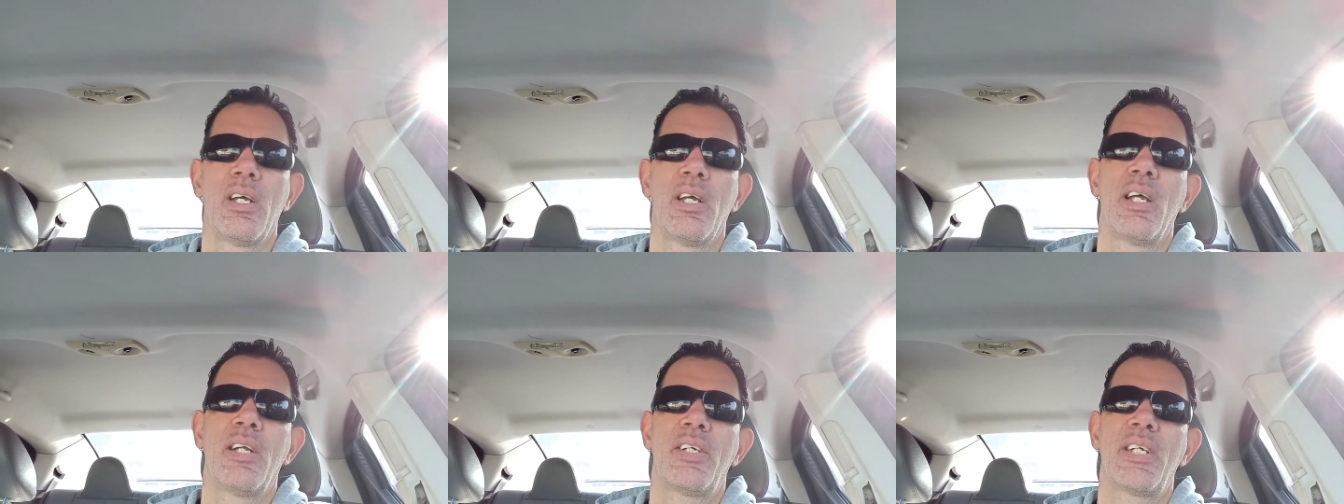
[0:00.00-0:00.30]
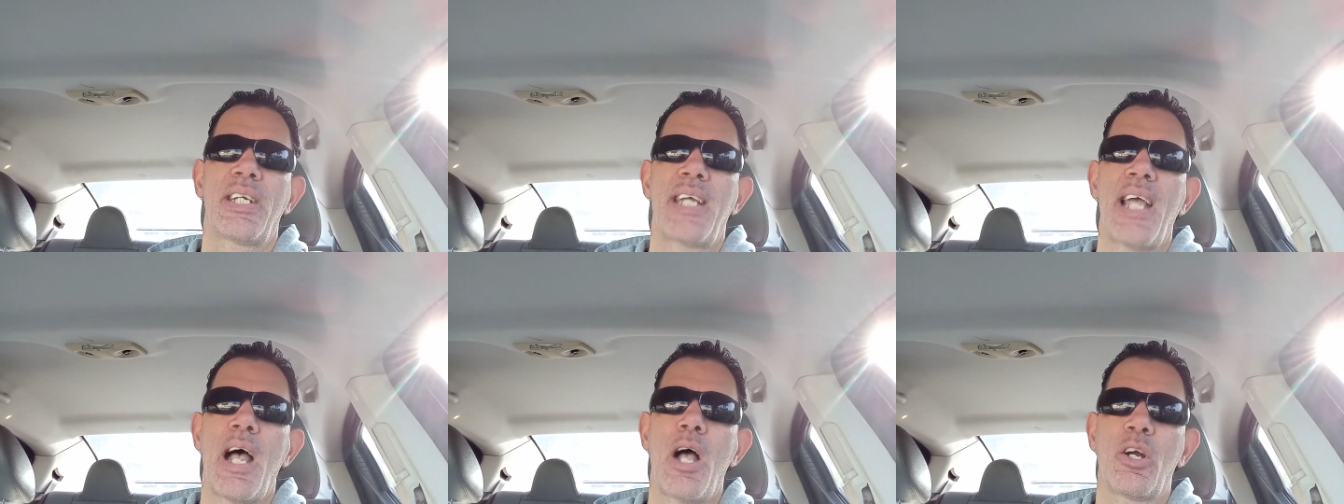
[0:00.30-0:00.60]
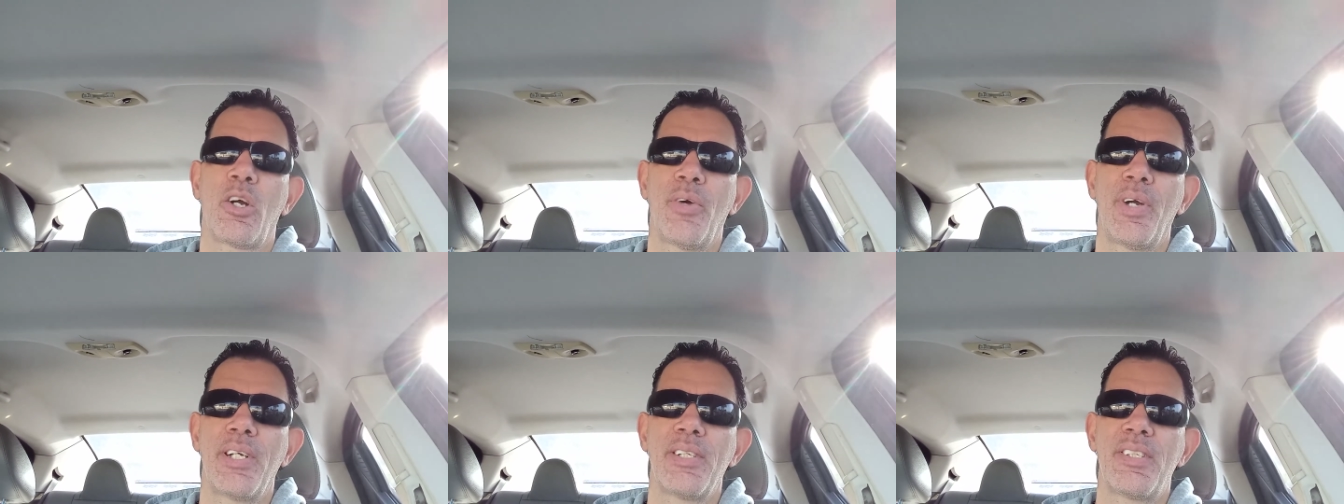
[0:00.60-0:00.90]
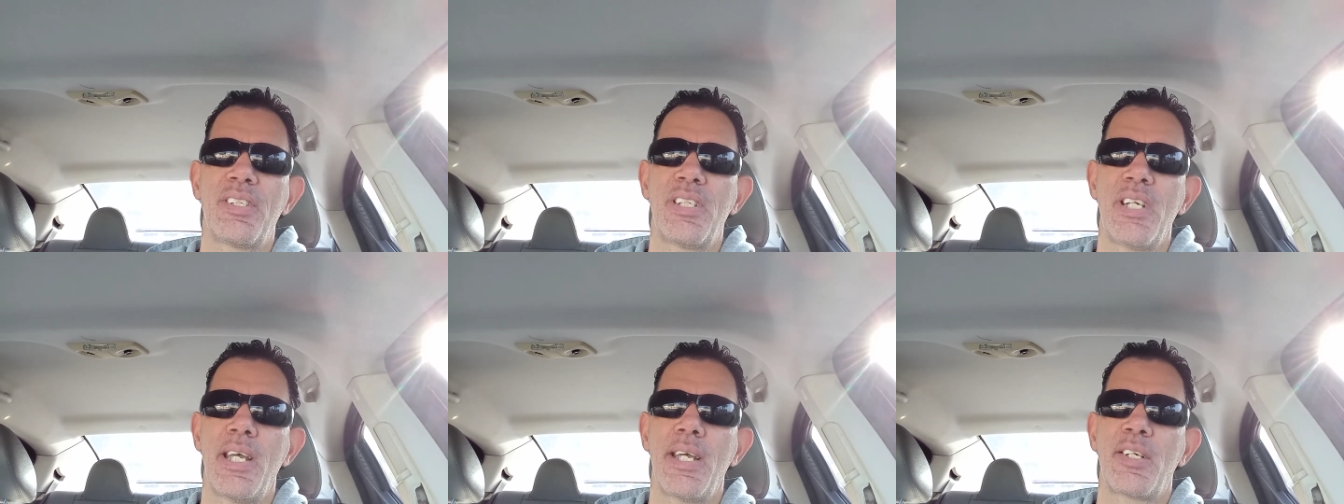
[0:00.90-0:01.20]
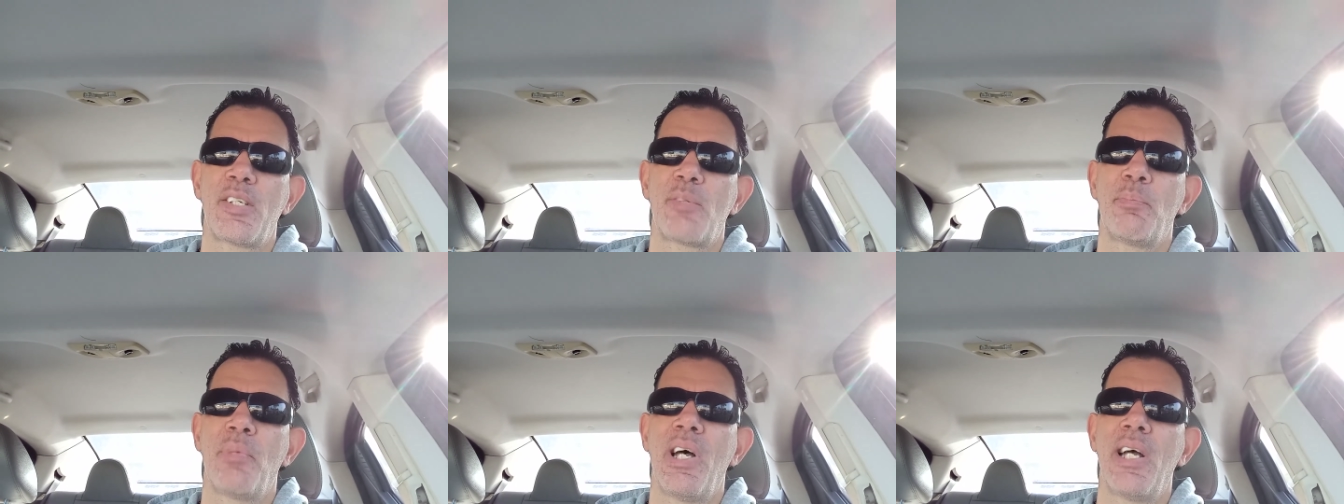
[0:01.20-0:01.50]
But I tell you something,
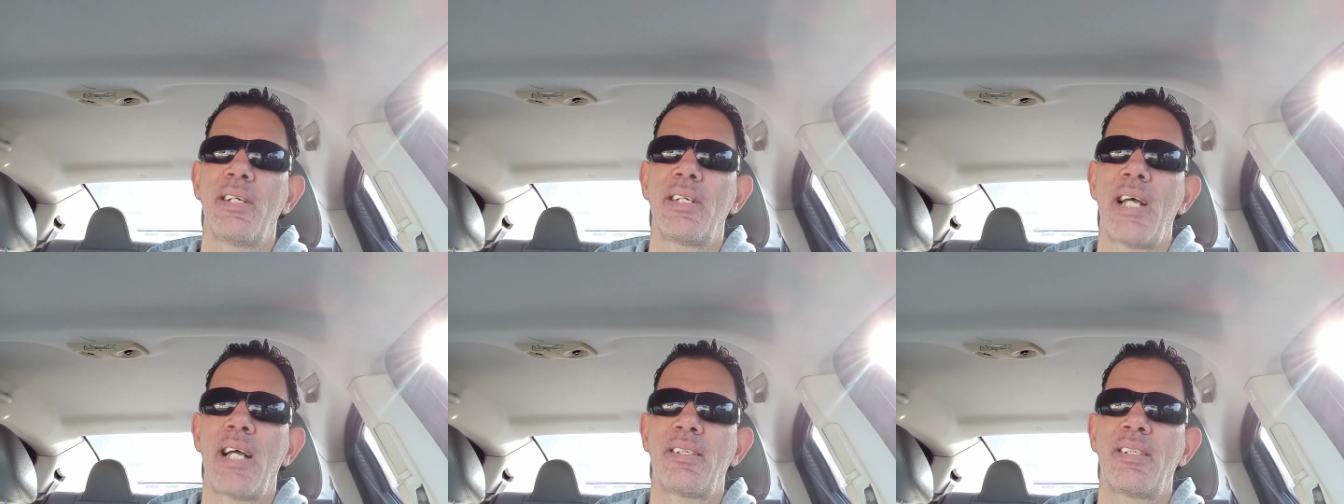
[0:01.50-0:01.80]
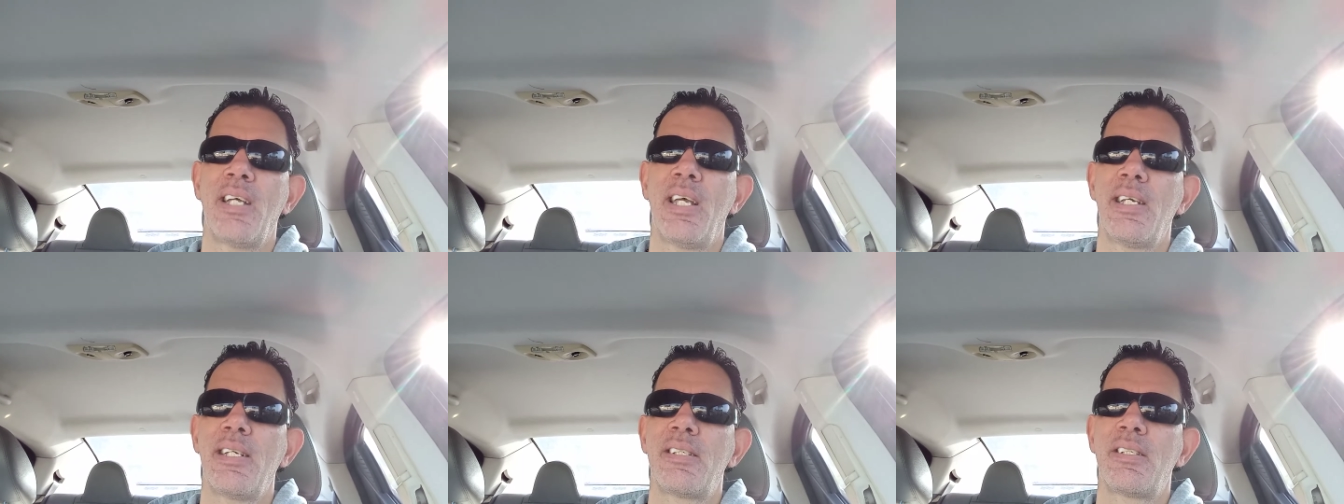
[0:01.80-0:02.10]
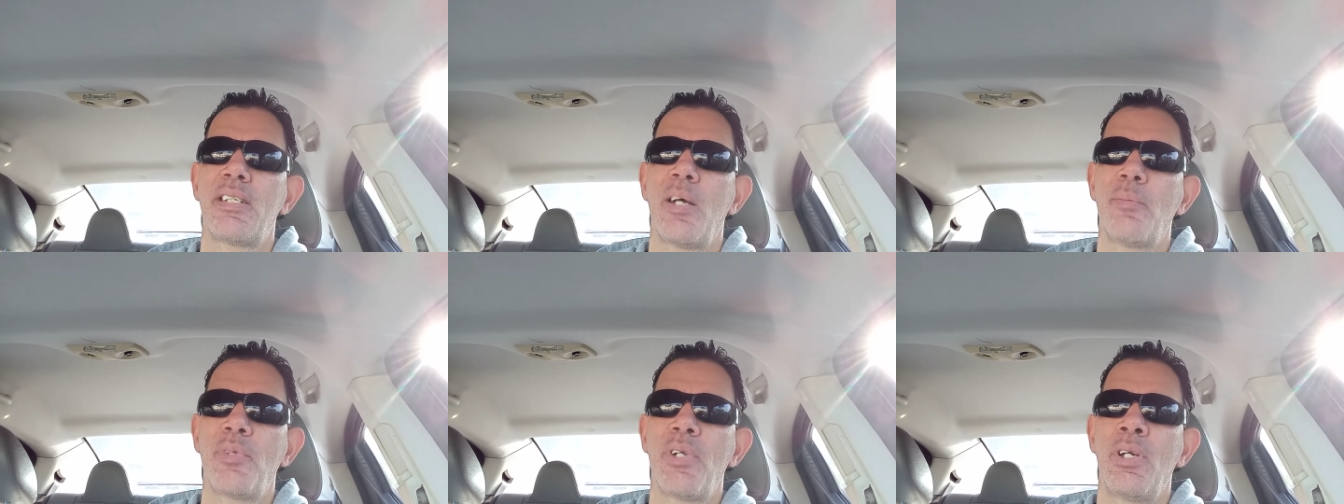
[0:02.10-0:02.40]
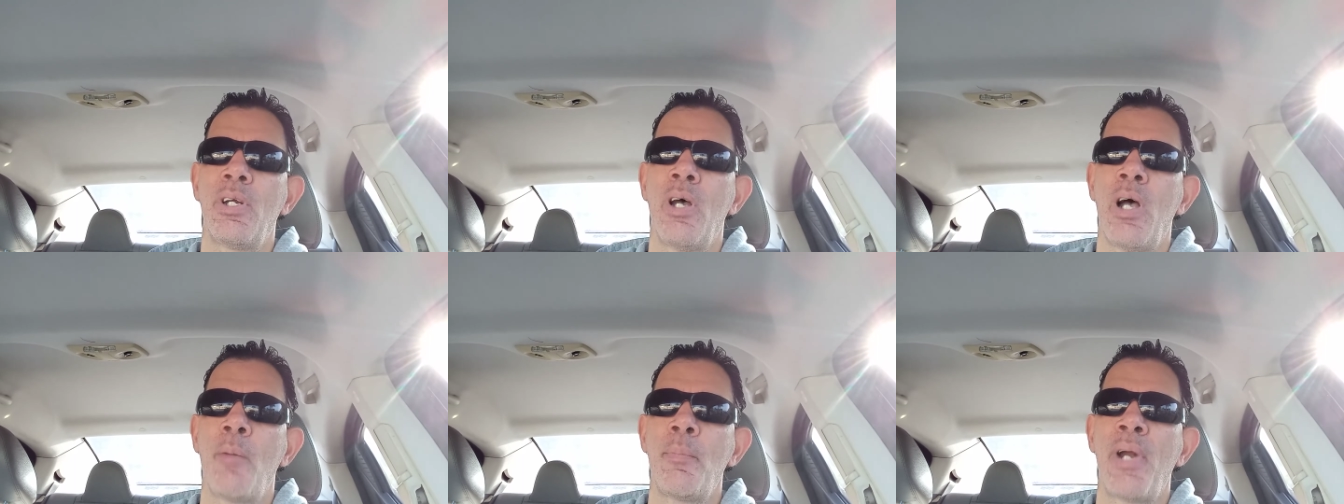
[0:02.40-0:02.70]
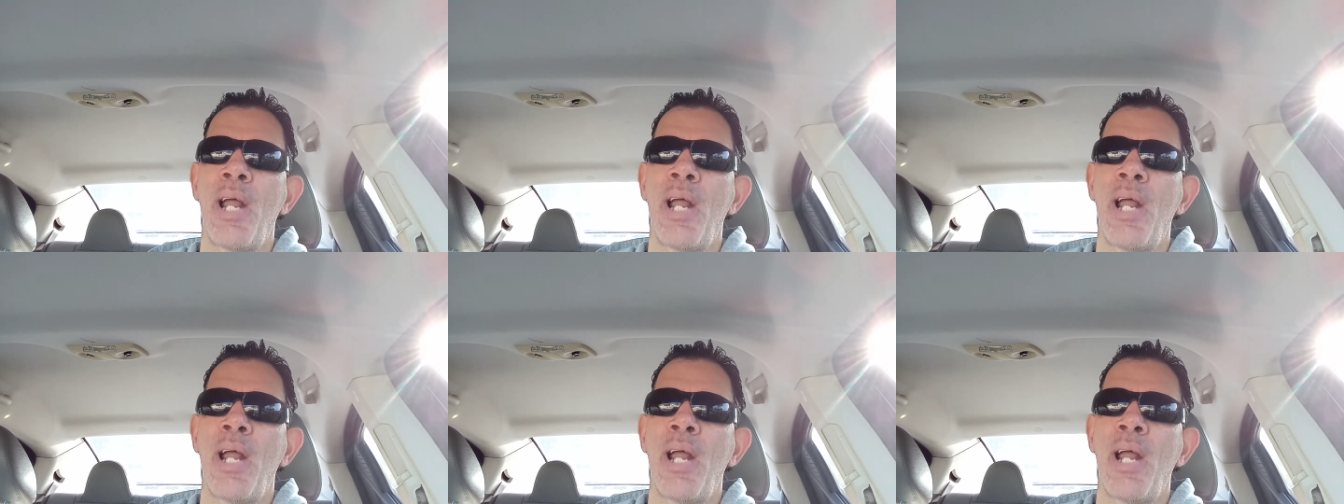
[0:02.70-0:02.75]
I mean, I know bravado is